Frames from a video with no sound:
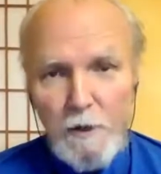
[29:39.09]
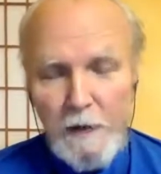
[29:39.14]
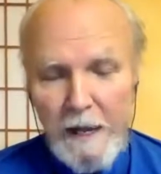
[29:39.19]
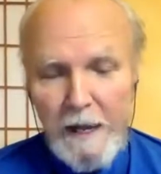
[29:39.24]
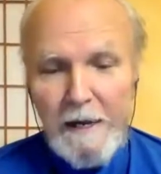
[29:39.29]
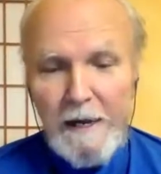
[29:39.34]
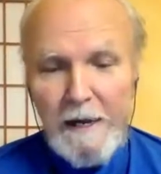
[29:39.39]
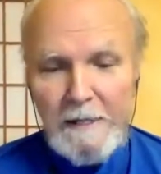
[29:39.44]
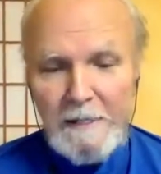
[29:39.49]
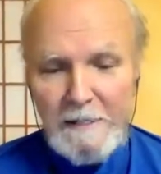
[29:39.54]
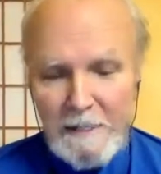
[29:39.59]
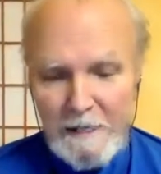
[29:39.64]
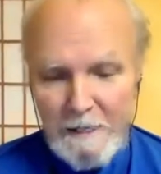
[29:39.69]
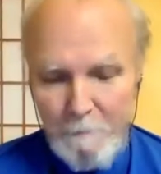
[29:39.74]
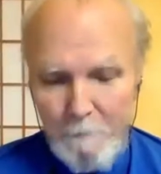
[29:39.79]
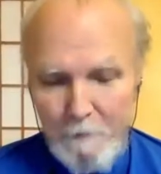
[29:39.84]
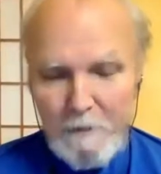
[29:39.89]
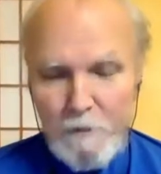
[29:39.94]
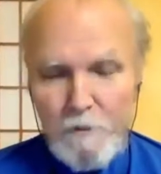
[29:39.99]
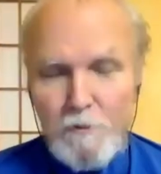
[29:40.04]
And as I
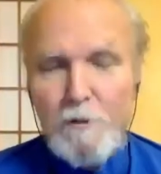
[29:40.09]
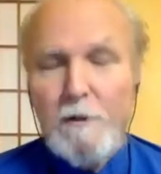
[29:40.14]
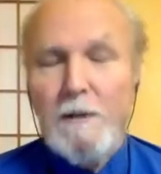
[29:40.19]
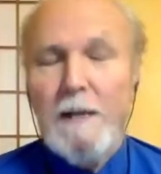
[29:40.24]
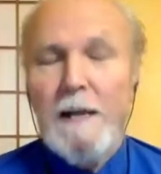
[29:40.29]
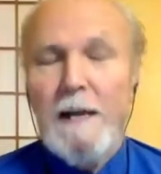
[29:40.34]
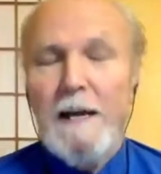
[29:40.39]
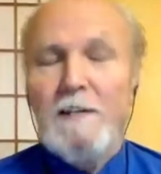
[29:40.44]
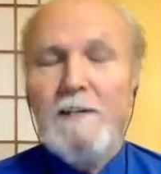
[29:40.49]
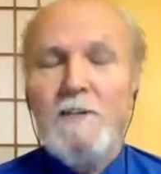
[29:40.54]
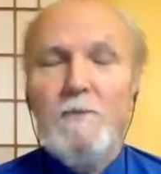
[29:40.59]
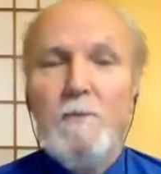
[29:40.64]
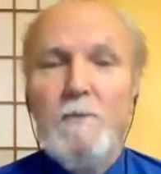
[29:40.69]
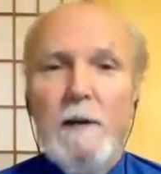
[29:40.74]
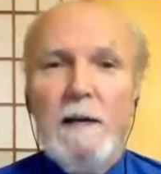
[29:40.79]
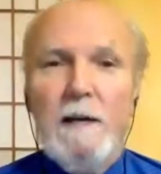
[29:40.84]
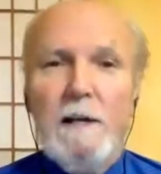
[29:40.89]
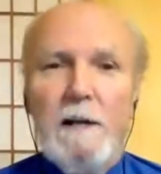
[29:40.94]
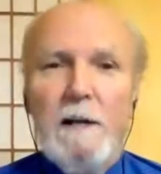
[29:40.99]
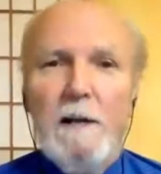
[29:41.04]
mentioned last
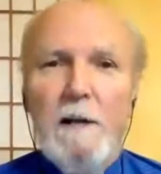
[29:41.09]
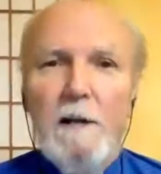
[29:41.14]
week,